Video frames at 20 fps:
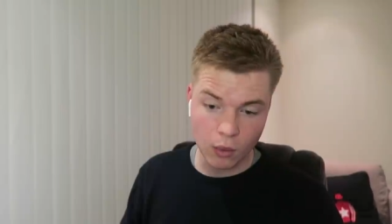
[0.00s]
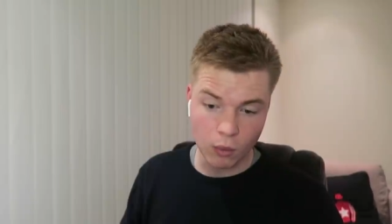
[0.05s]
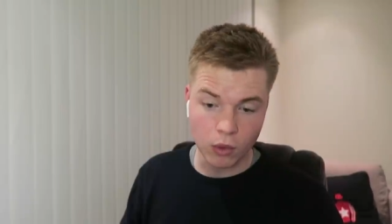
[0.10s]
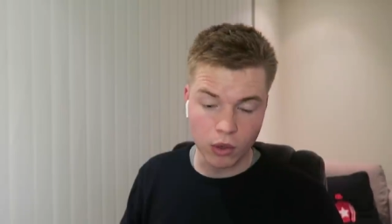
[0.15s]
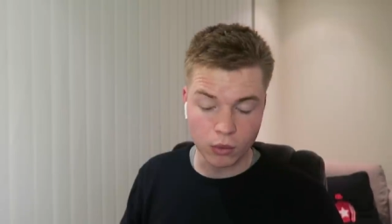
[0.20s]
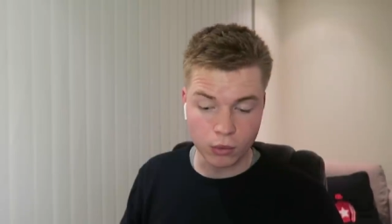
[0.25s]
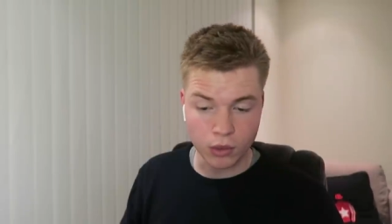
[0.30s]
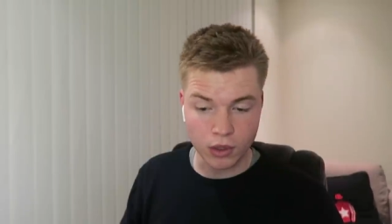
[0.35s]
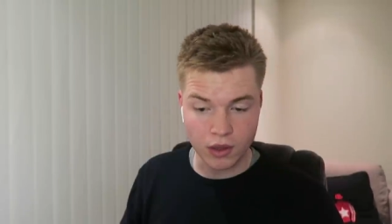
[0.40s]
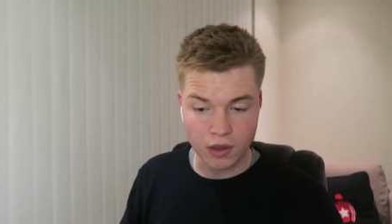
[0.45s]

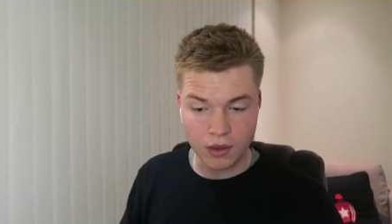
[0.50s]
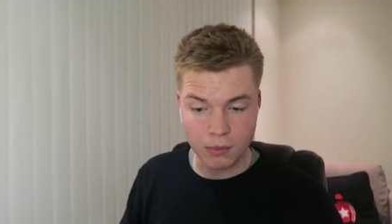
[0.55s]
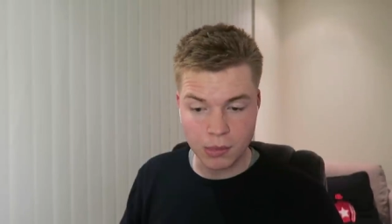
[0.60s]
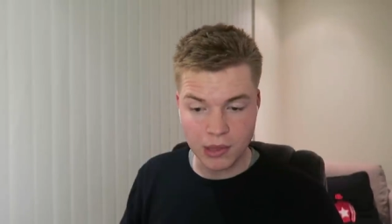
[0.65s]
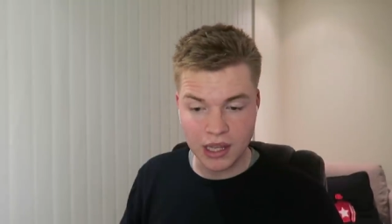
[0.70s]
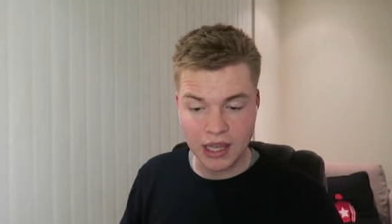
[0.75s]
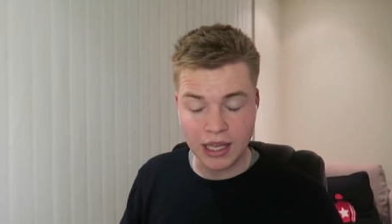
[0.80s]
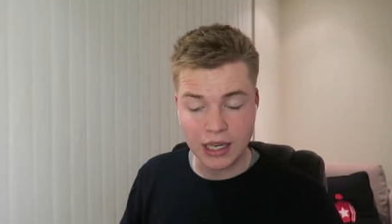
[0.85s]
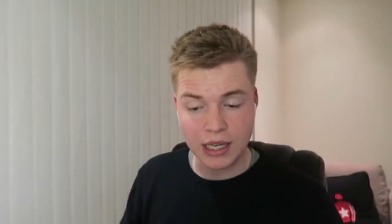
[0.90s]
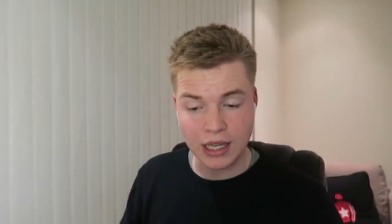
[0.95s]
won one of the
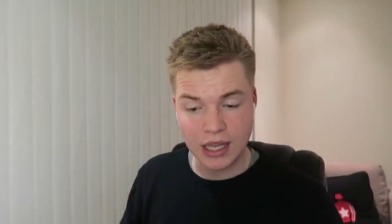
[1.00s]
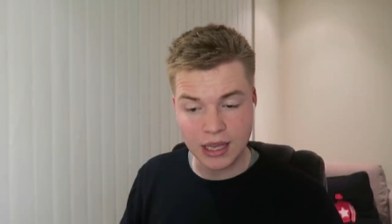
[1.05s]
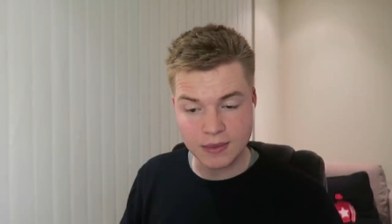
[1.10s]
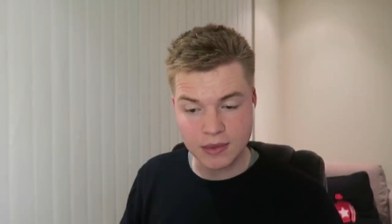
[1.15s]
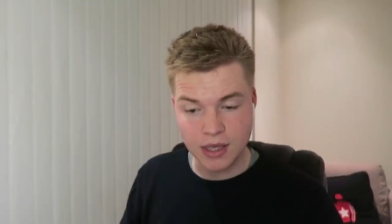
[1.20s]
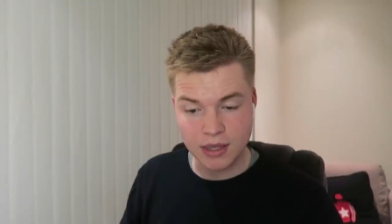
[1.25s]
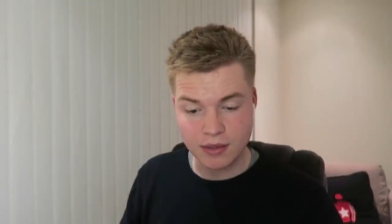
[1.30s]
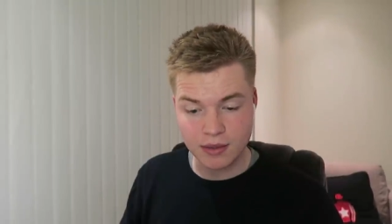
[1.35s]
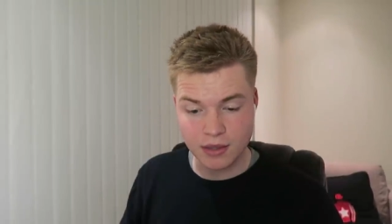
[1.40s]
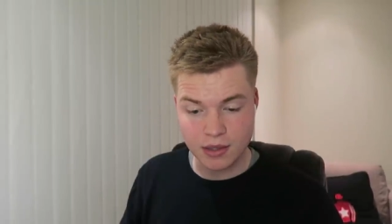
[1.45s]
big
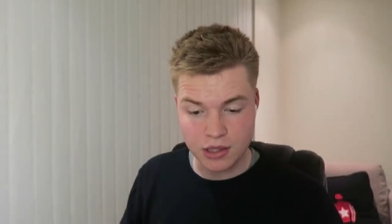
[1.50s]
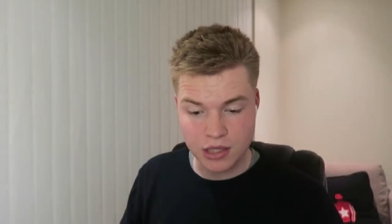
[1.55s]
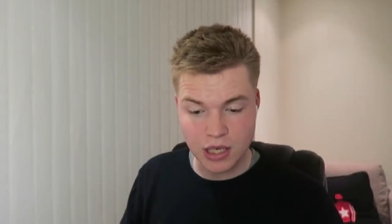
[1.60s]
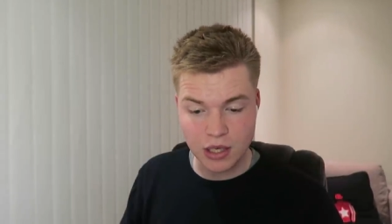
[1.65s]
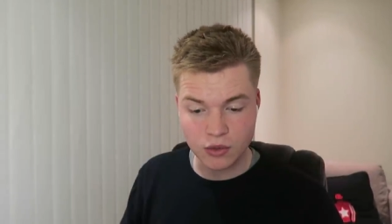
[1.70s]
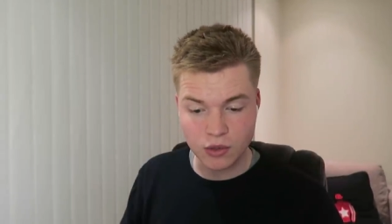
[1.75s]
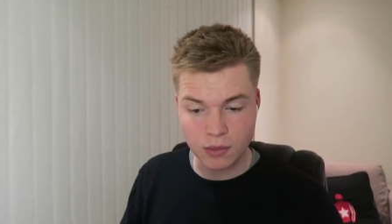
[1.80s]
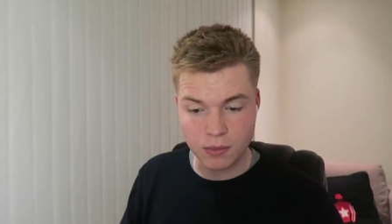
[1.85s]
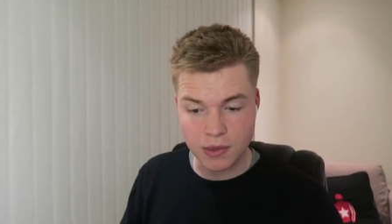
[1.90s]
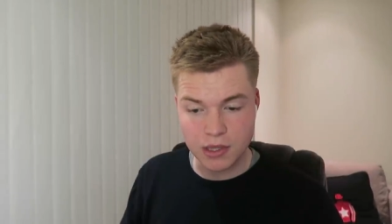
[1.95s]
handicap chases at
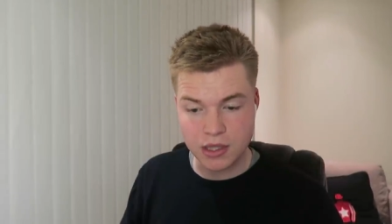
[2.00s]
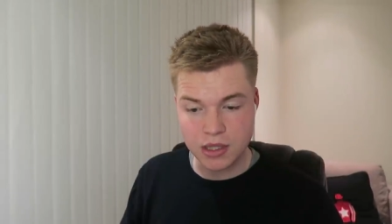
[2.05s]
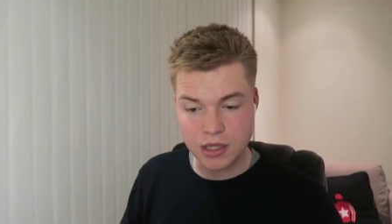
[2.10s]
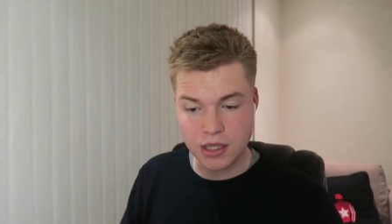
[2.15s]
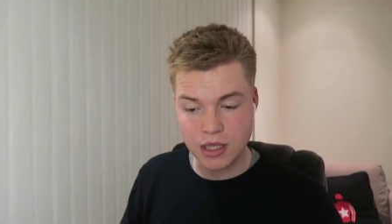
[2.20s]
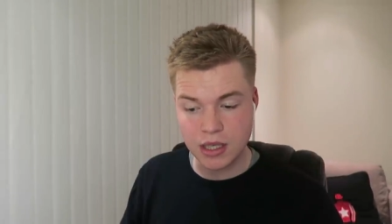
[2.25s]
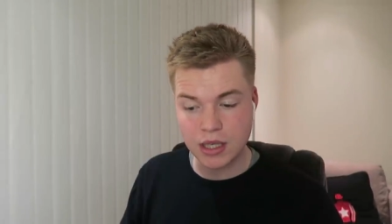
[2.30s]
Cheltenham this